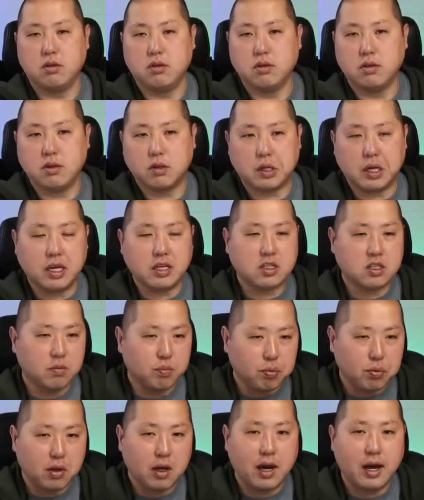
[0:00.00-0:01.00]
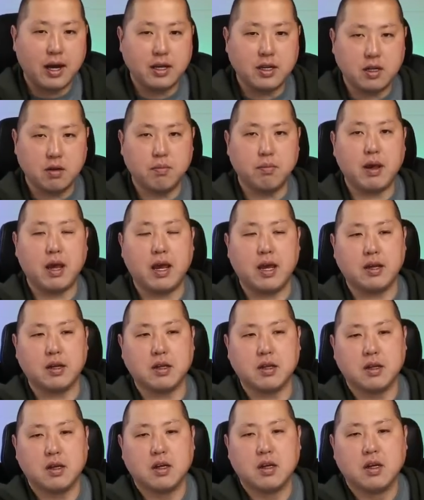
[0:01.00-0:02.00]
Okay, supply and demand.
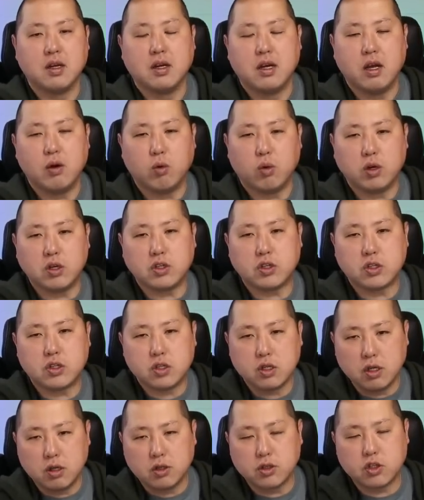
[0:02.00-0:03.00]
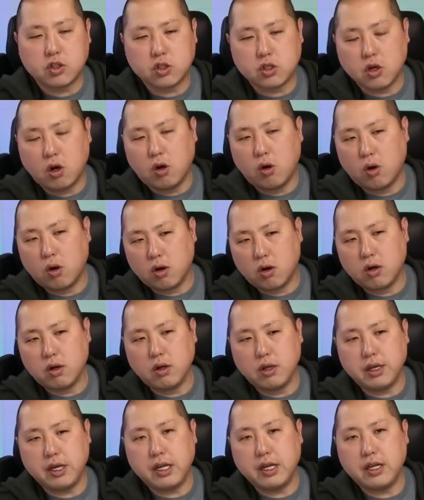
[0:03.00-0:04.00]
And we're still so
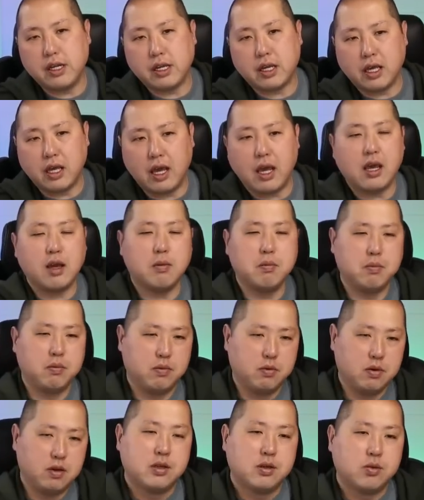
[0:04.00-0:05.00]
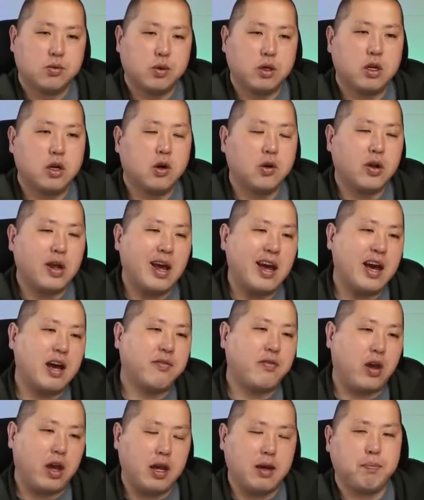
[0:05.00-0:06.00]
early in the game. We don't have
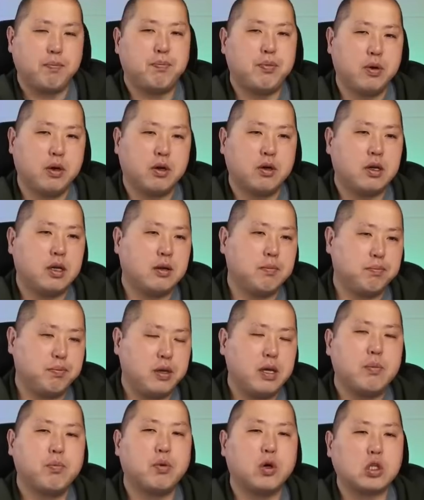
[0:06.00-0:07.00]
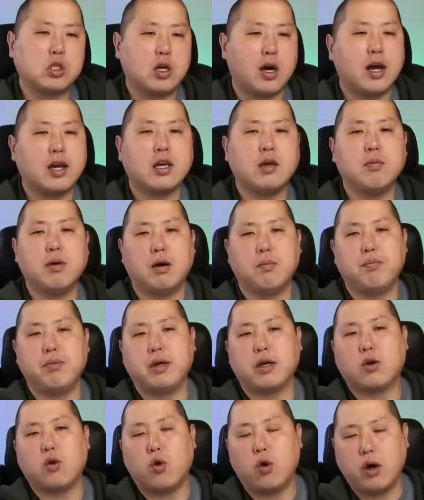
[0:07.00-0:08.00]
8 billion people talking about
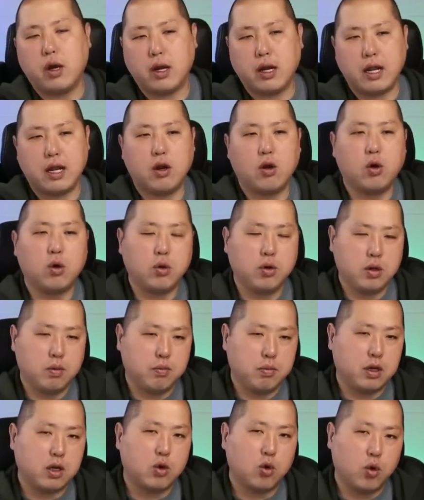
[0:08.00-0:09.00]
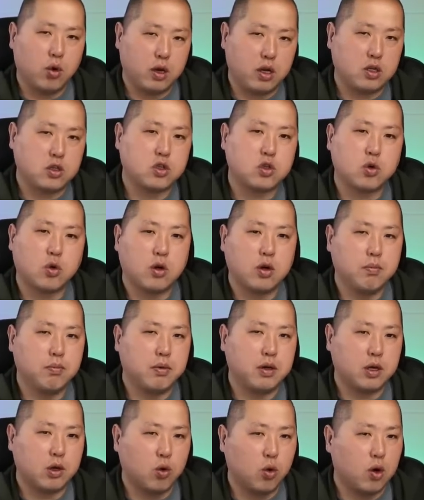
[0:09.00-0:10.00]
Bitcoin and holding Bitcoin and storing
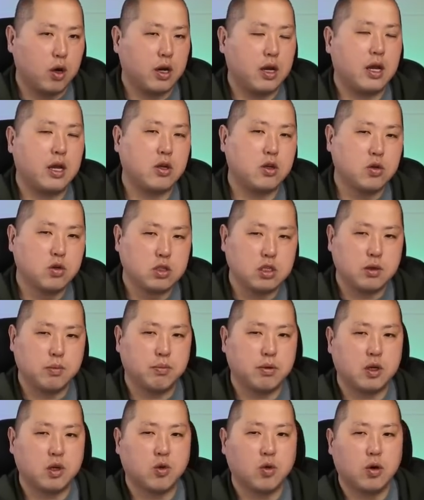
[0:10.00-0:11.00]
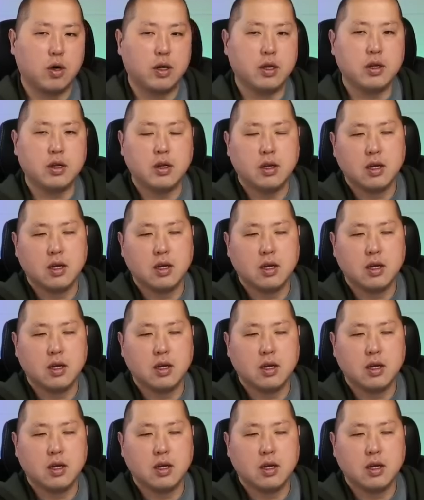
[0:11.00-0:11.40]
Bitcoin and using Bitcoin.